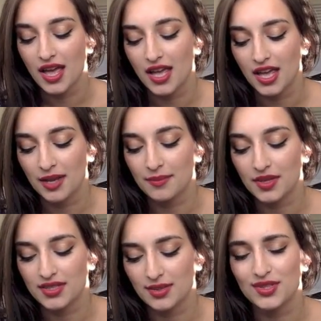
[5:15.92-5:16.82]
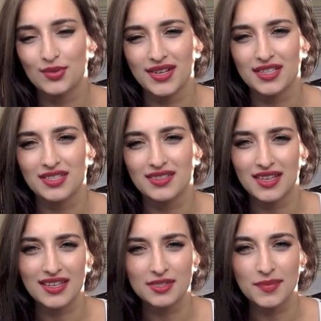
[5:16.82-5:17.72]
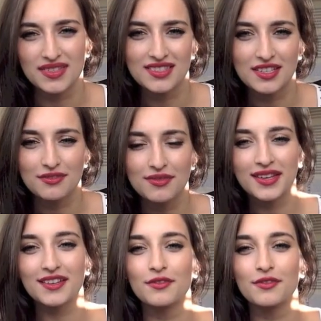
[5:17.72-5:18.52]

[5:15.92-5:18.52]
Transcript: Because it was quite expensive, like,